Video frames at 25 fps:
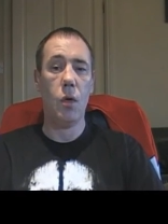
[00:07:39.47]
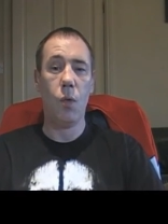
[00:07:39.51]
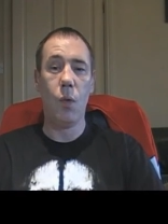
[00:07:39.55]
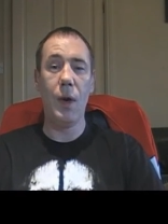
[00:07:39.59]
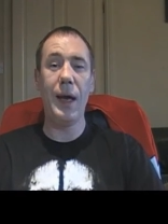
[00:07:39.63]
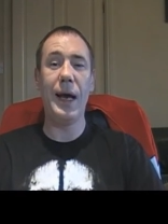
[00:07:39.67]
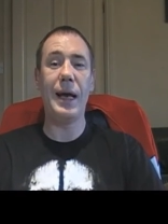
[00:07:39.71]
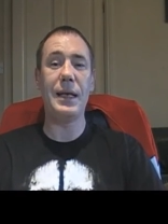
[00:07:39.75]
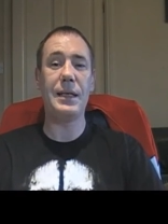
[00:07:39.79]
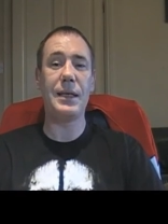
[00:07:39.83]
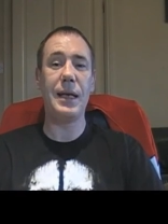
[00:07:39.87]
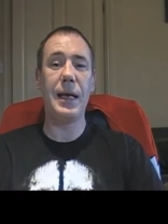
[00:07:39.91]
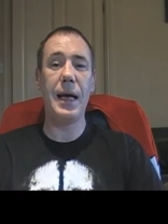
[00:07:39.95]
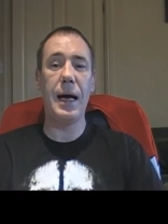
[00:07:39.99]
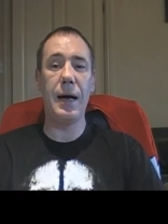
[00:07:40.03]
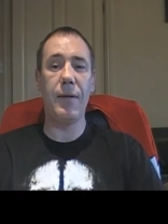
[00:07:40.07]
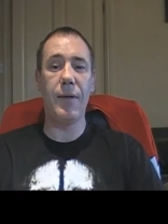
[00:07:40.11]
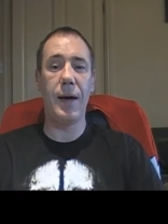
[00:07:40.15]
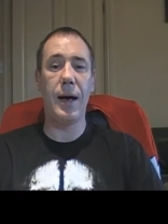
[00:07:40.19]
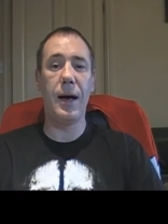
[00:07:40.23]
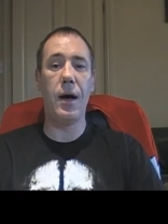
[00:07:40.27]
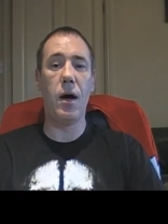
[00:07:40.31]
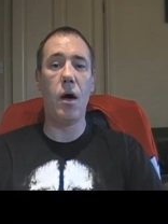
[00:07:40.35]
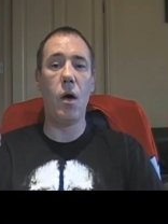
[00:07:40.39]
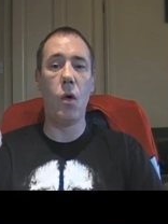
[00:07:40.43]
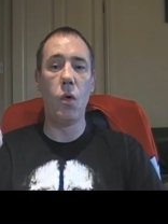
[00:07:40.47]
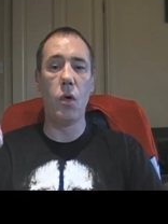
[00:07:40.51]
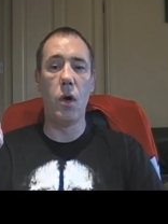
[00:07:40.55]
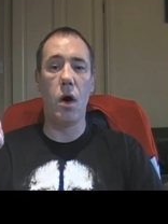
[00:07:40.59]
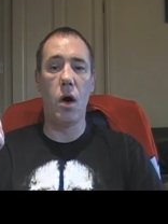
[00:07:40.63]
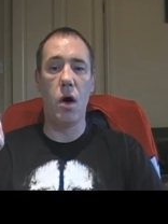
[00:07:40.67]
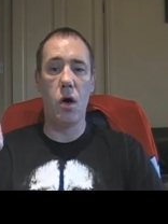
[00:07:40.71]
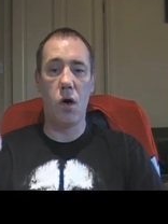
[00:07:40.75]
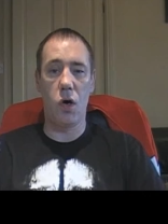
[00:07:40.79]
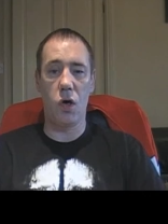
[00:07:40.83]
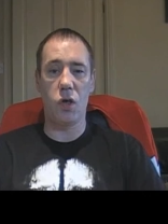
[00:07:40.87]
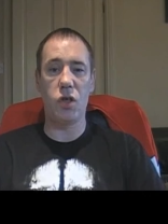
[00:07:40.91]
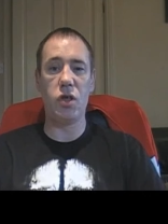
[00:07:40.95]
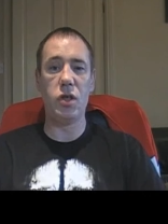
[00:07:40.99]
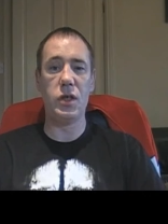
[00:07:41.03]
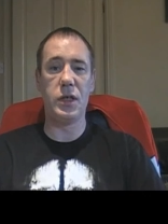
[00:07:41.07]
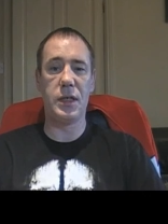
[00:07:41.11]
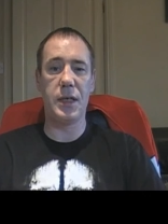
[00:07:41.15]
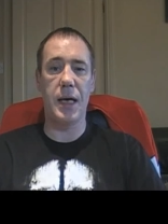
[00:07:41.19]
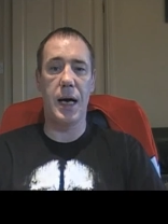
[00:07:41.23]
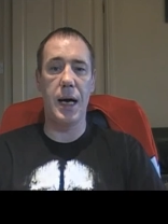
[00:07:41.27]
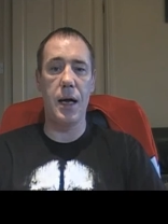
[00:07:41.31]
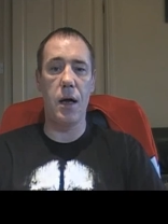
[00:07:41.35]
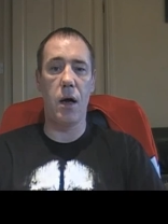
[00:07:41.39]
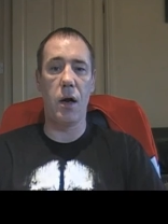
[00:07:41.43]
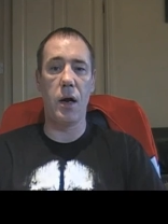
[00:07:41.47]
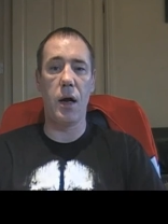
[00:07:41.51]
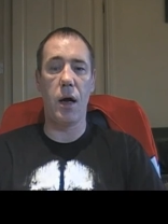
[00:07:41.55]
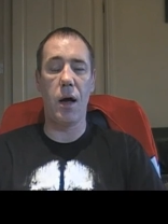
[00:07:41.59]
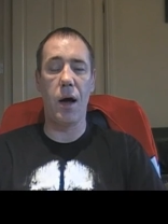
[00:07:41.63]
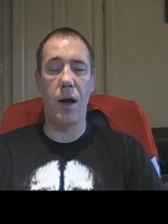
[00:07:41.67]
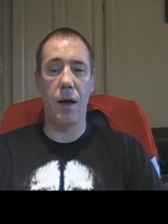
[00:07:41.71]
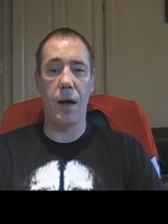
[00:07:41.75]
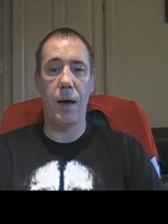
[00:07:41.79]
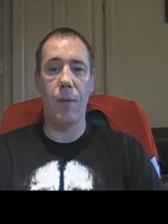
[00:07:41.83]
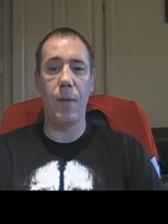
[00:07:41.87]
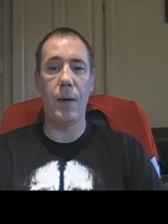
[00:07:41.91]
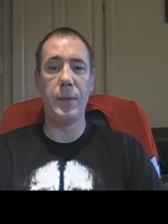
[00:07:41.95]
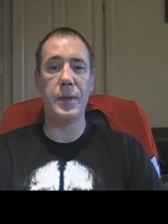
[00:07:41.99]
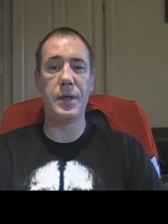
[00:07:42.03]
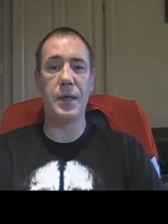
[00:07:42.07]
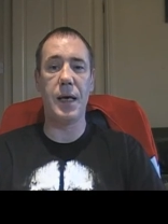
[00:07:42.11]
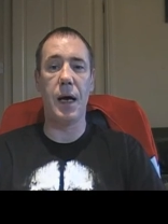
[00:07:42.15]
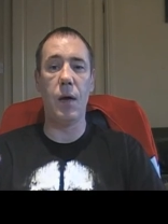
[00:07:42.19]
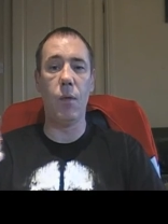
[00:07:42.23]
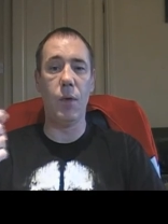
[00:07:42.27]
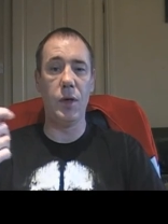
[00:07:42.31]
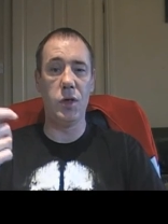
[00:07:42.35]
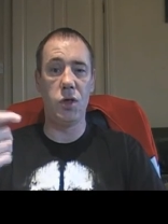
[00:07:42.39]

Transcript: We actually have our own auction site on on our website,